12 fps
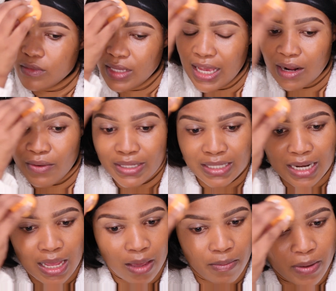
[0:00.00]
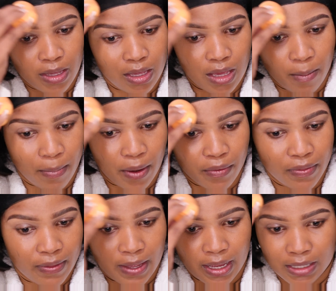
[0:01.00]
and I wasn't happy
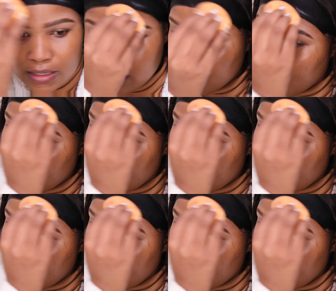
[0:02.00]
about that.